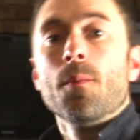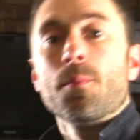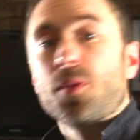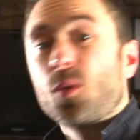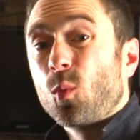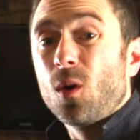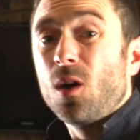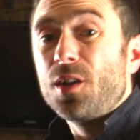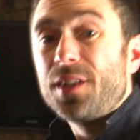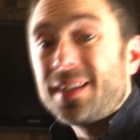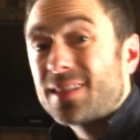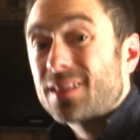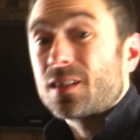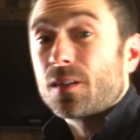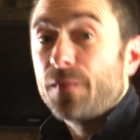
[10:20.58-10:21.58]
The word is
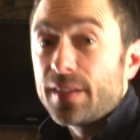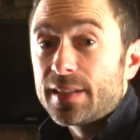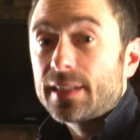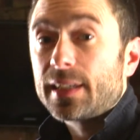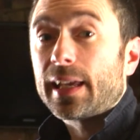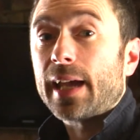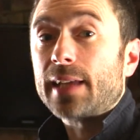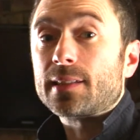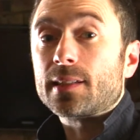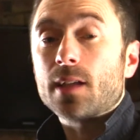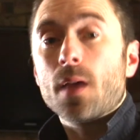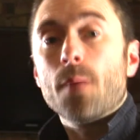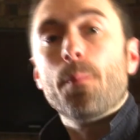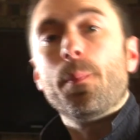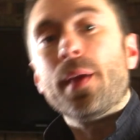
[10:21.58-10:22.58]
sophisticated,
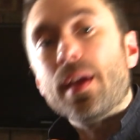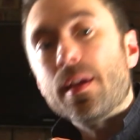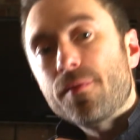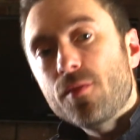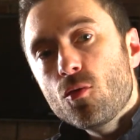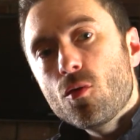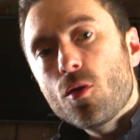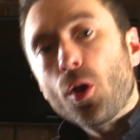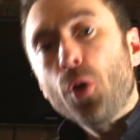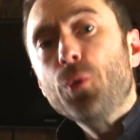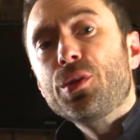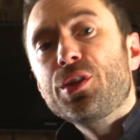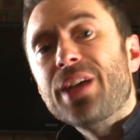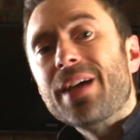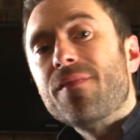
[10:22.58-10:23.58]
but if you know
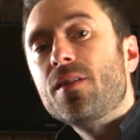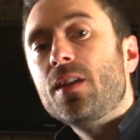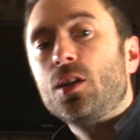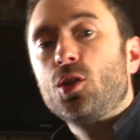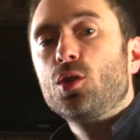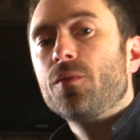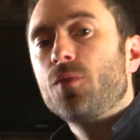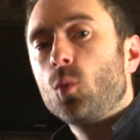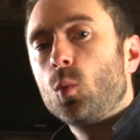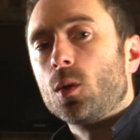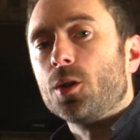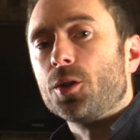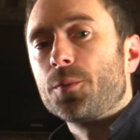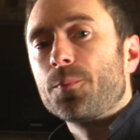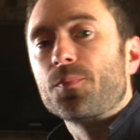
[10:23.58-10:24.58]
the definition of the
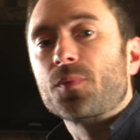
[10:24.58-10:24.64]
word,